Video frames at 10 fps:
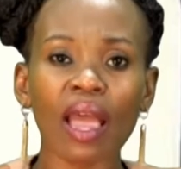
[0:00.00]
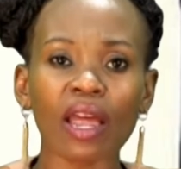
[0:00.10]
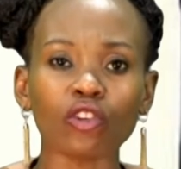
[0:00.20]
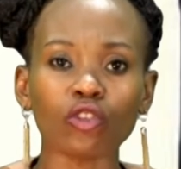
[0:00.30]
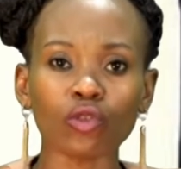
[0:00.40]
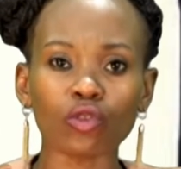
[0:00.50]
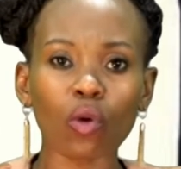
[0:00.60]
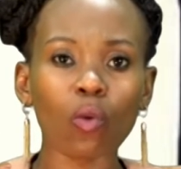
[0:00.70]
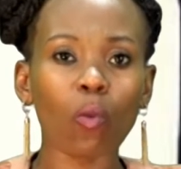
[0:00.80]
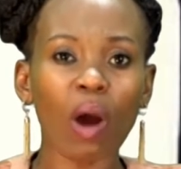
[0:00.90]
and you
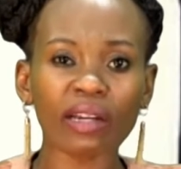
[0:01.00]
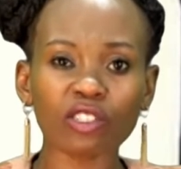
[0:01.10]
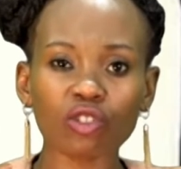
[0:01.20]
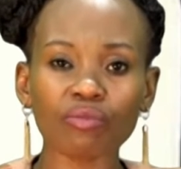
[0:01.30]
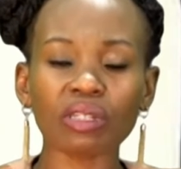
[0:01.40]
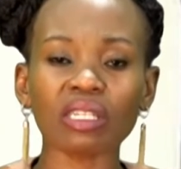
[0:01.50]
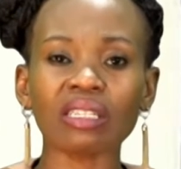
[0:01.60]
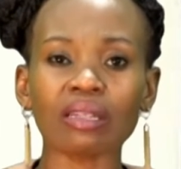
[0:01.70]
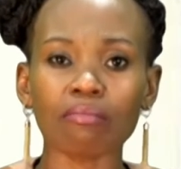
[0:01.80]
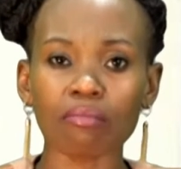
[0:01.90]
don't want to be
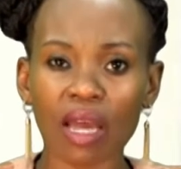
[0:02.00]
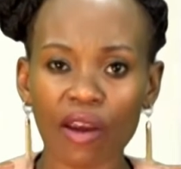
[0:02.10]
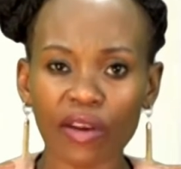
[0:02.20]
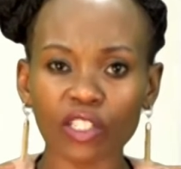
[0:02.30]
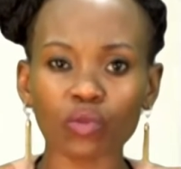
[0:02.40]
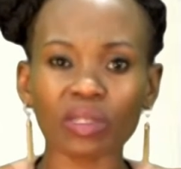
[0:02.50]
in a marriage